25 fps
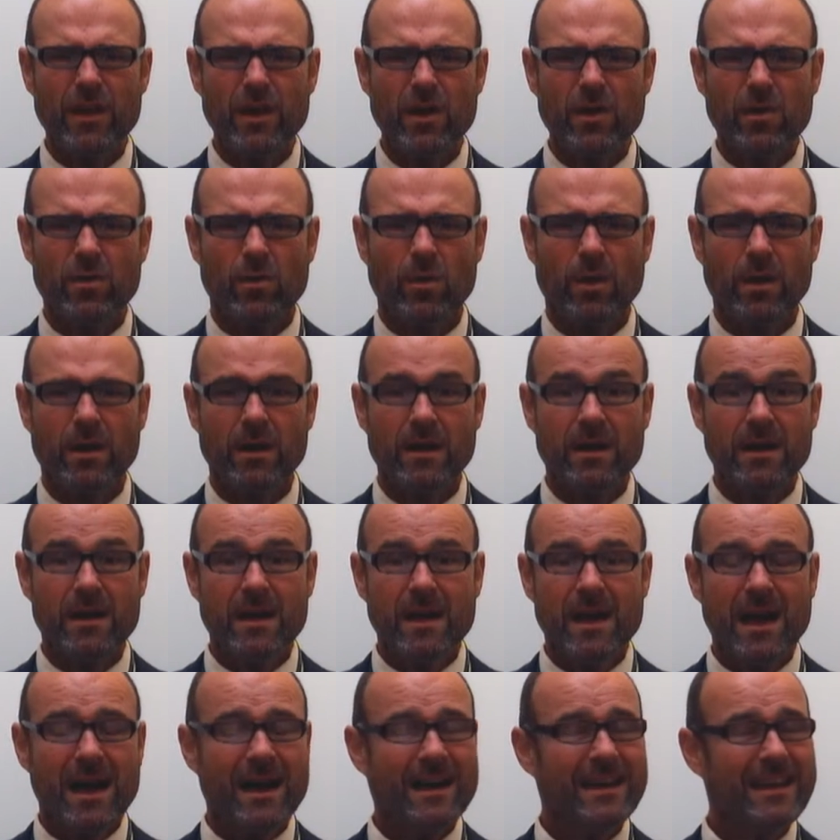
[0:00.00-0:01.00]
you?
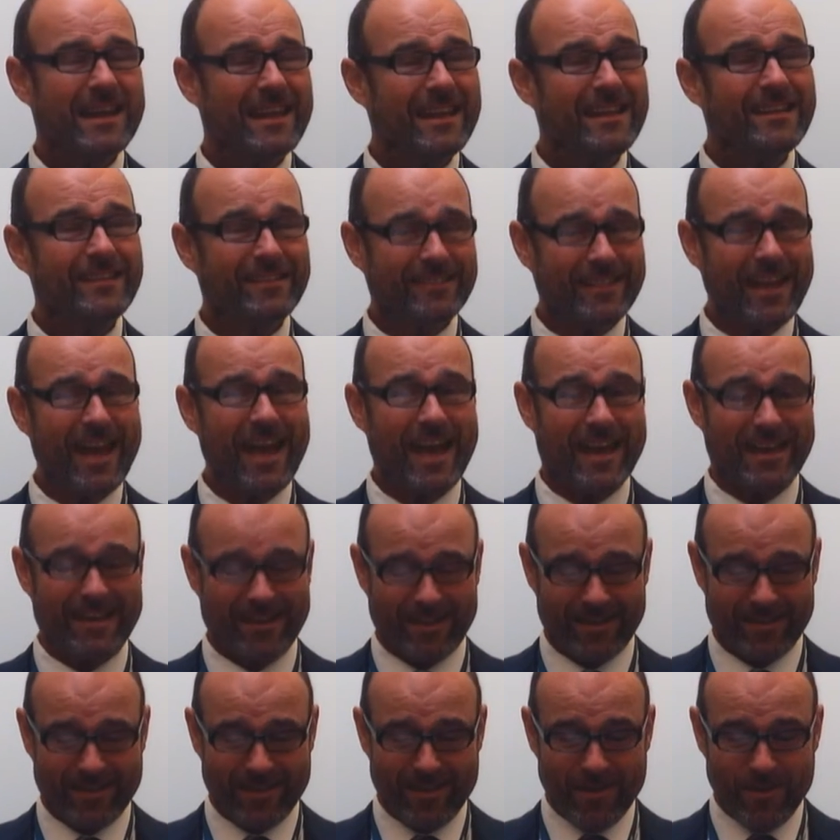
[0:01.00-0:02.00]
And he said,
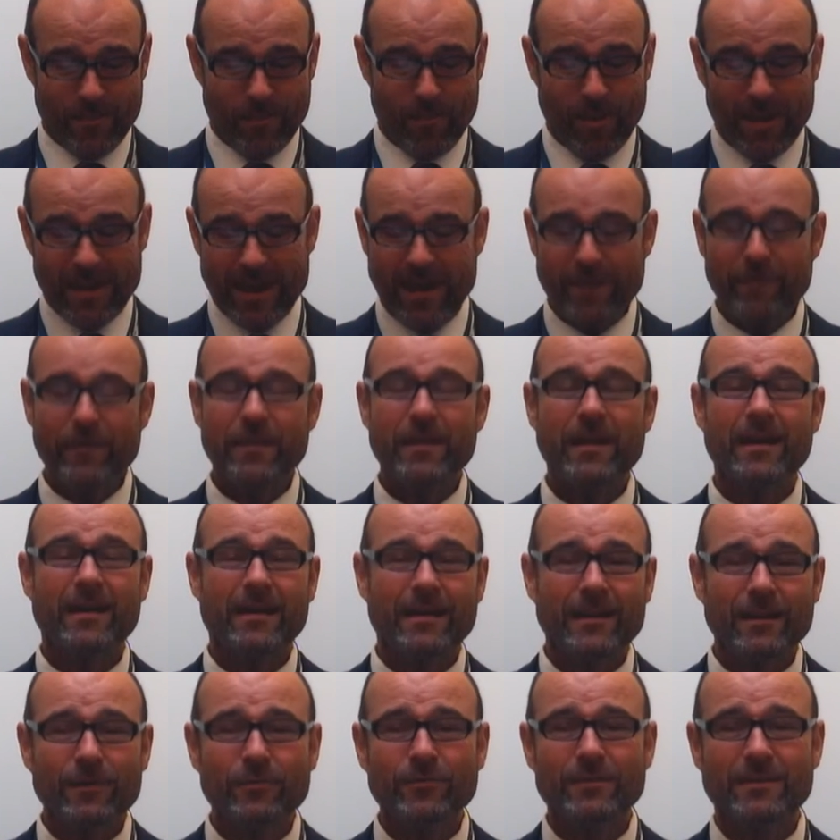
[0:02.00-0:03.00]
whenever
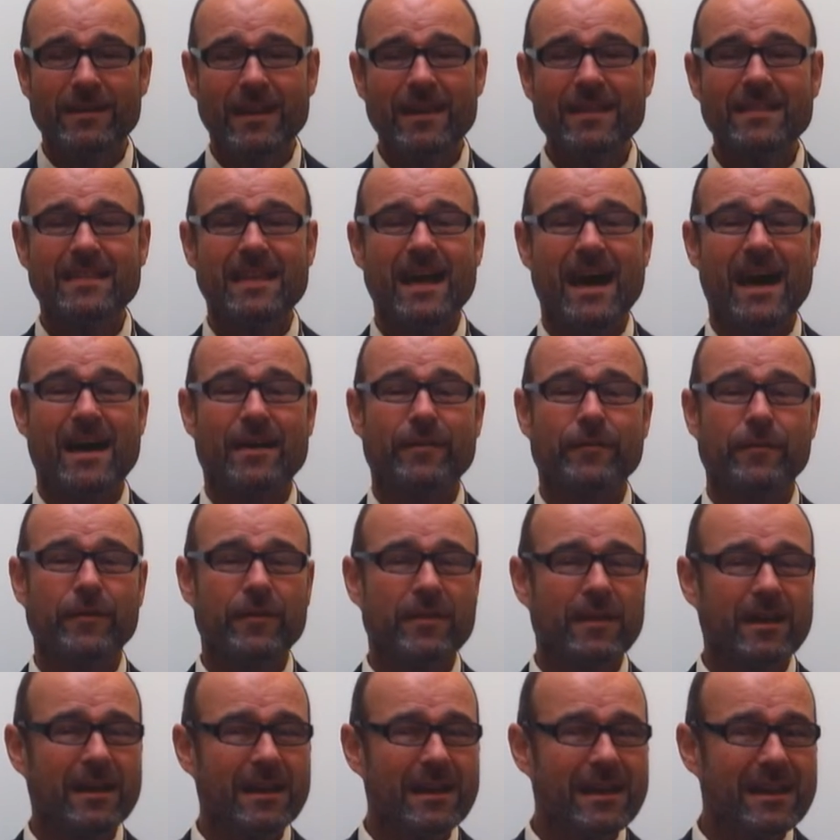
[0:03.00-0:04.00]
you did that for
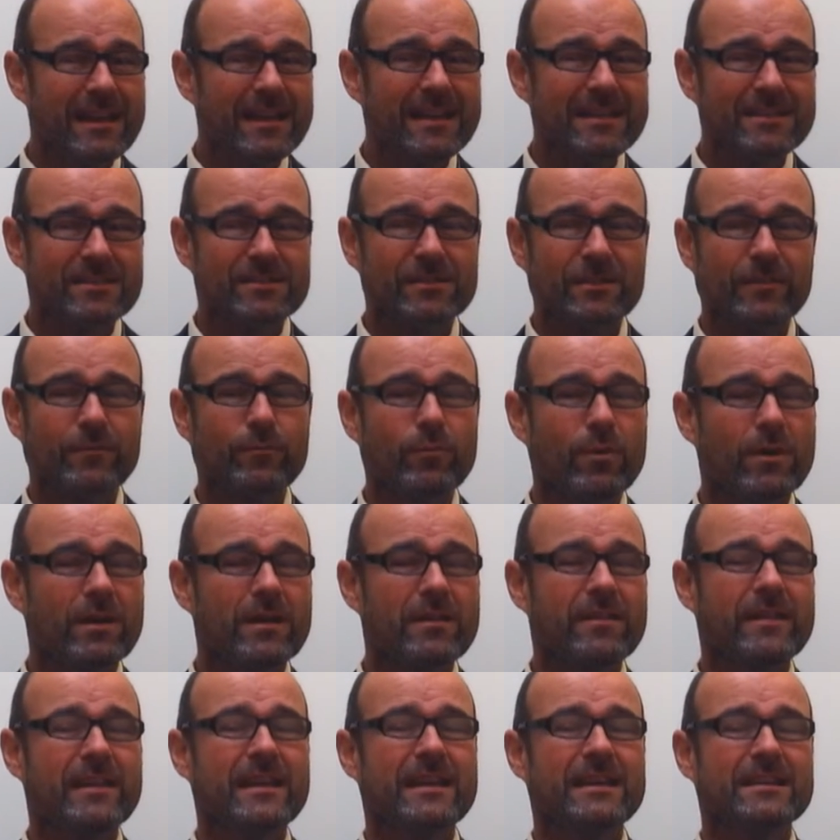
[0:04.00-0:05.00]
the least of one
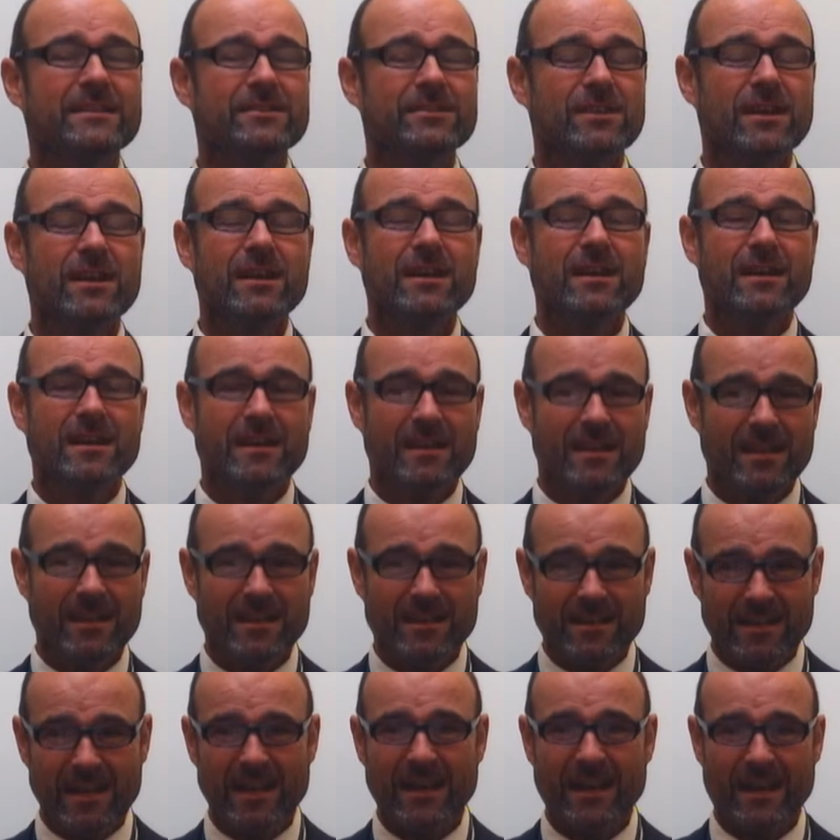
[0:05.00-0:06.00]
of these, you
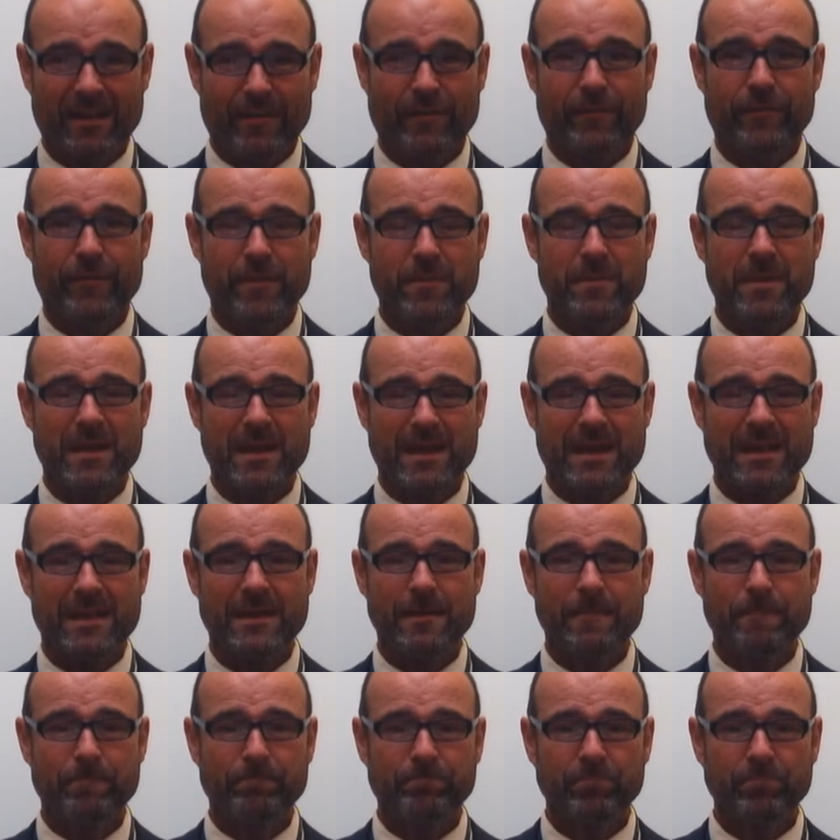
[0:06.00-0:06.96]
did it for me.